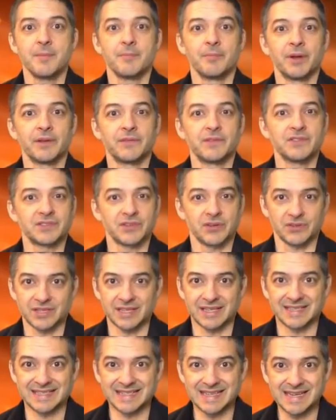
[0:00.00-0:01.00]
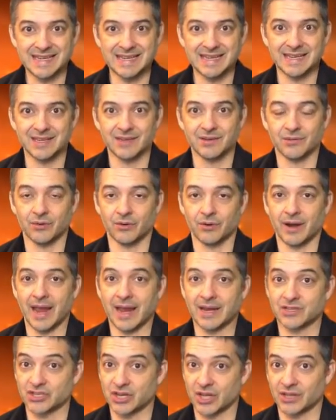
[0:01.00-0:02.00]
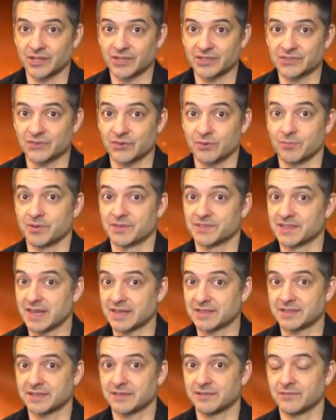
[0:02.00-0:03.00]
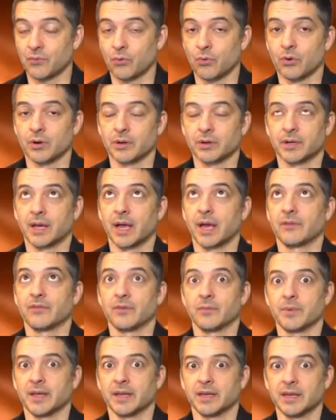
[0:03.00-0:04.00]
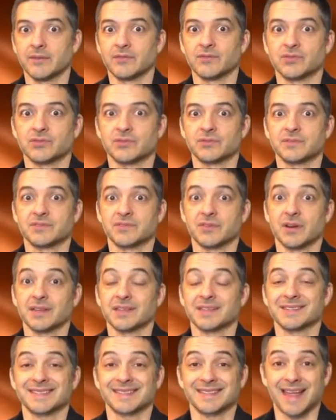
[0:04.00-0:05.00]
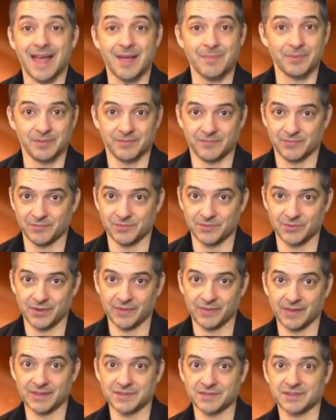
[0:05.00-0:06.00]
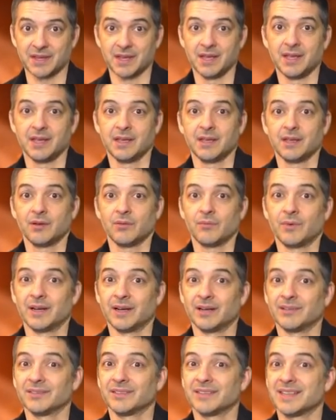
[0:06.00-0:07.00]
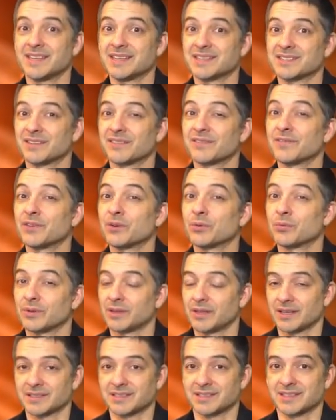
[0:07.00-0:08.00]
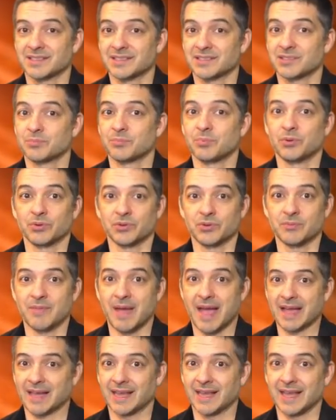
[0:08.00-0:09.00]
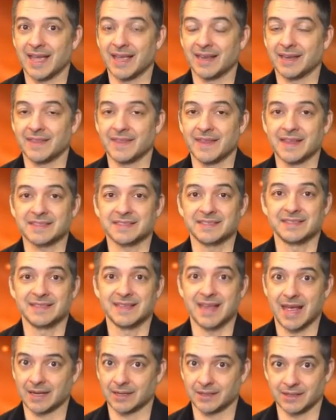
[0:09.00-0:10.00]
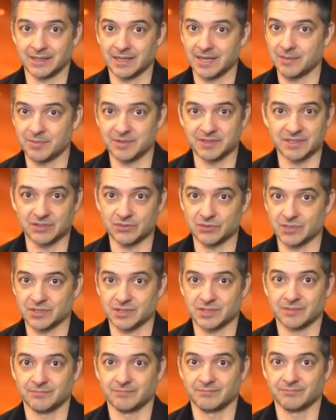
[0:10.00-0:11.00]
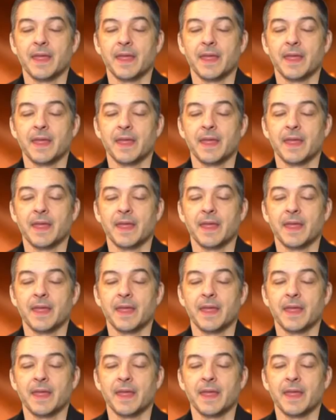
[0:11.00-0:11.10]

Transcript: But if you start to get needy or act jealous or possessive, or God forbid, even try to stop him from doing this, well, he's going to feel reluctant to pull you back again, and that's not going to keep his interest.